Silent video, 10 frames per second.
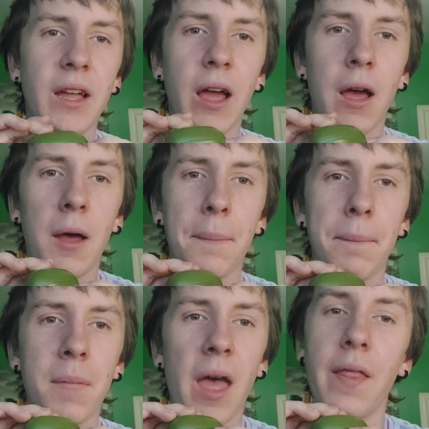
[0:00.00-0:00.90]

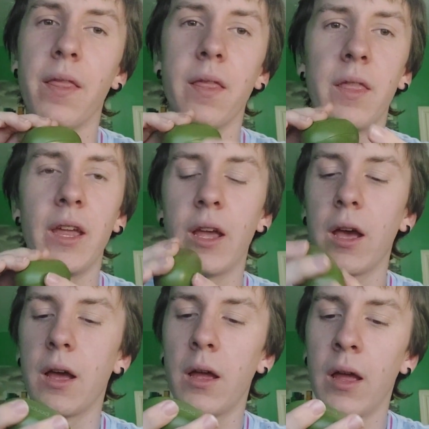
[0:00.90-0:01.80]
and
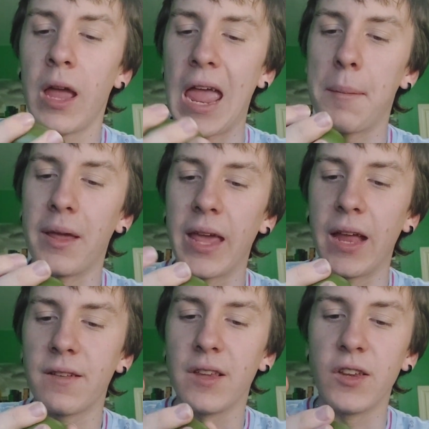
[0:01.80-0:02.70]
the Ambi
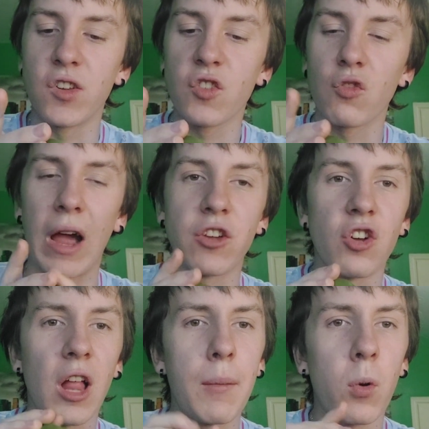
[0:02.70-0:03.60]
case did scratch a
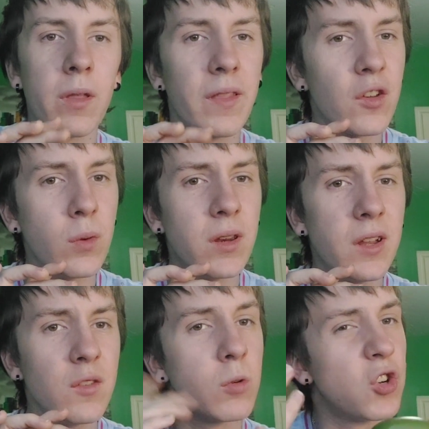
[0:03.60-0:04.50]
lot more than this one
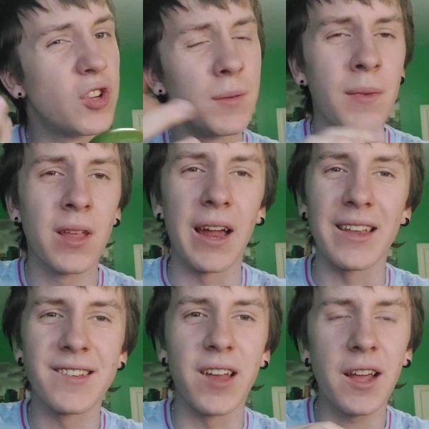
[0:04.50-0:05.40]
does, which kind
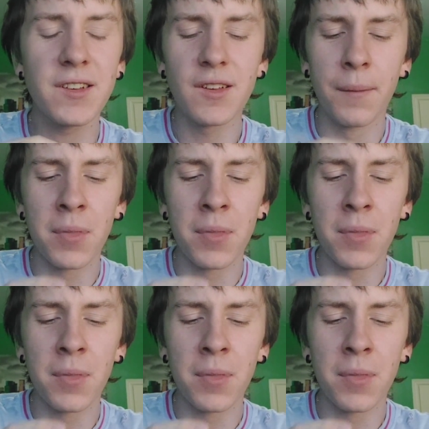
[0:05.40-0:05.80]
of sucks.